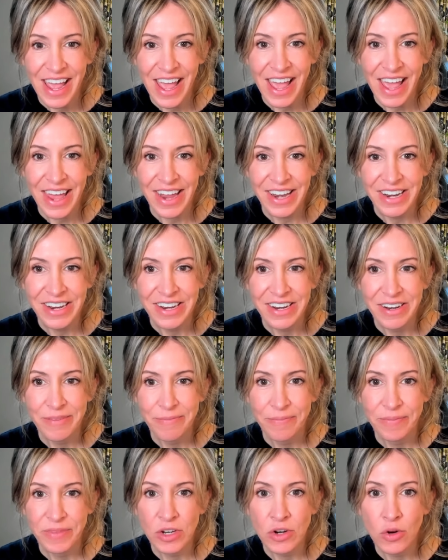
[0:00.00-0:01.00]
And,
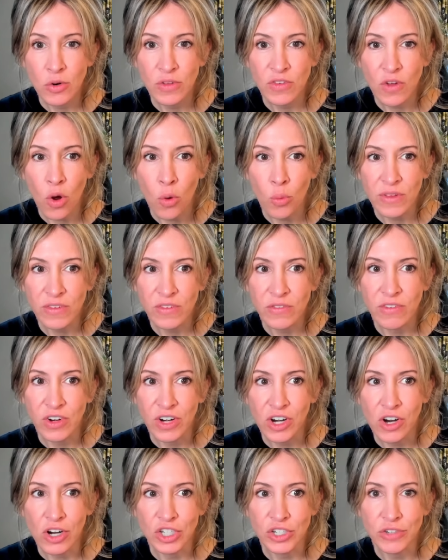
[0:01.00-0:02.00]
you know, it's always
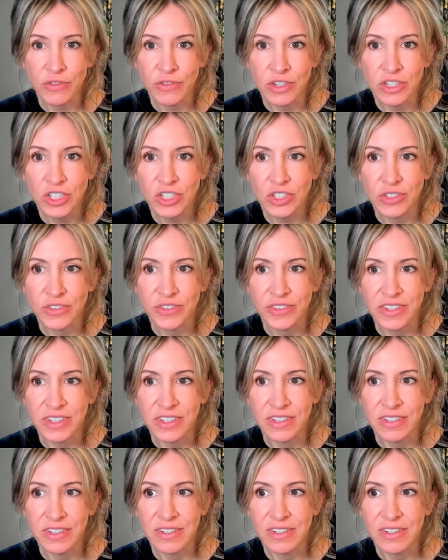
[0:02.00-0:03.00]
very controversial
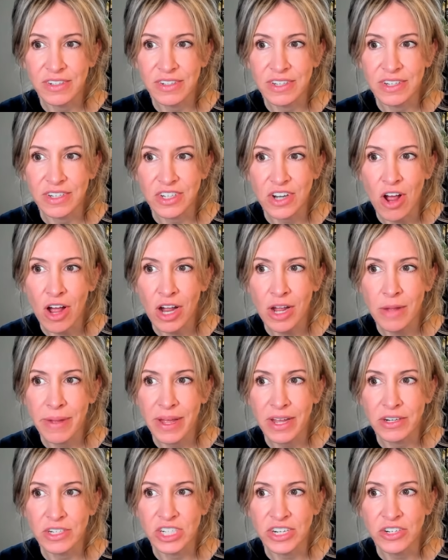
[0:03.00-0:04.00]
to, to talk
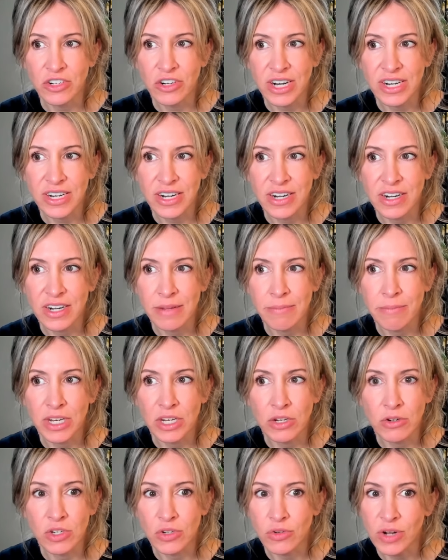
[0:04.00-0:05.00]
about gender identity, but
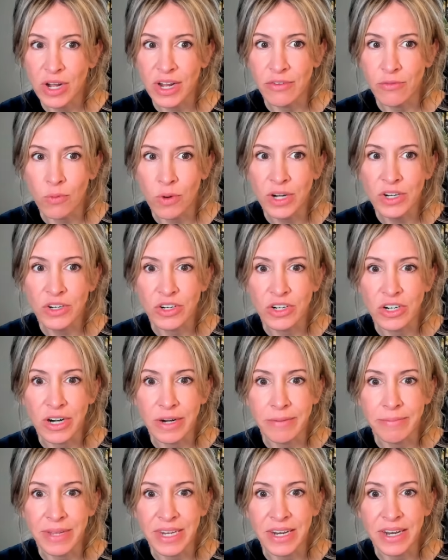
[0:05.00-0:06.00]
you do kind of wonder.
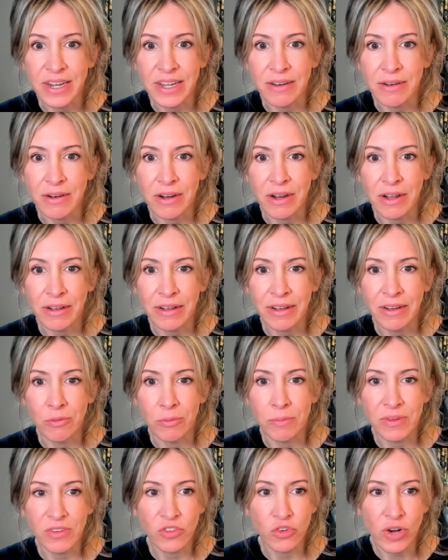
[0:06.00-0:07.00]
I mean, it, it
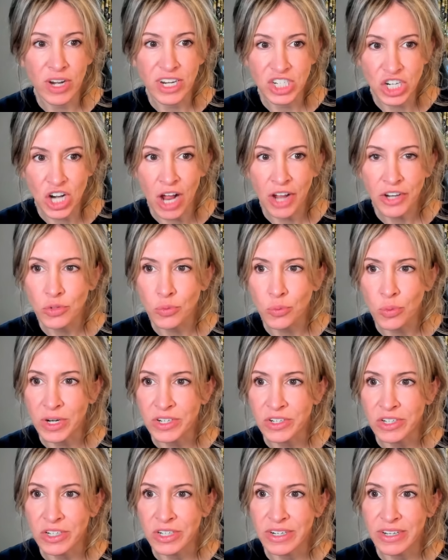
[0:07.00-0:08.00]
would be strange not to
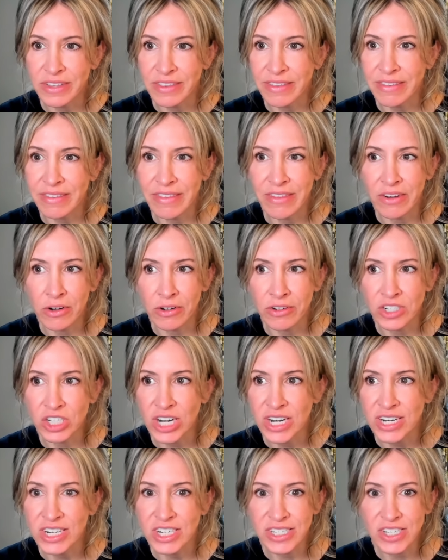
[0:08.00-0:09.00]
wonder. There are
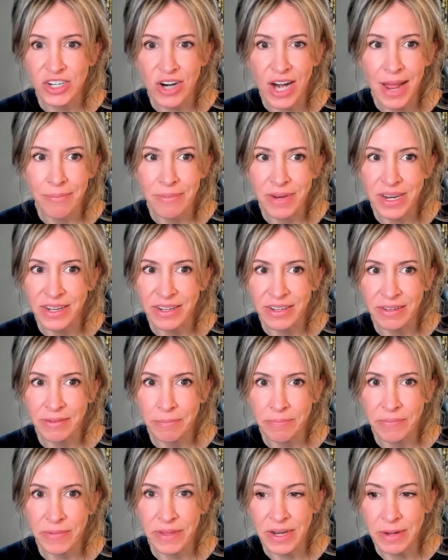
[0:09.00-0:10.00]
changes that are happening
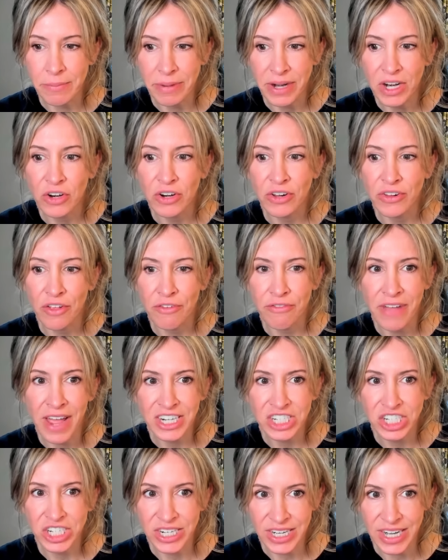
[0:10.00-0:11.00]
in a parallel
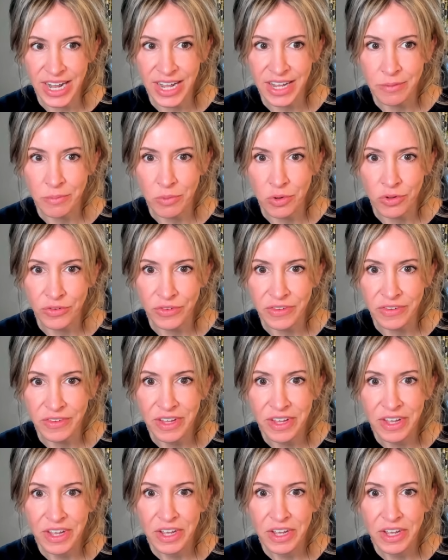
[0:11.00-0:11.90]
fashion in animals.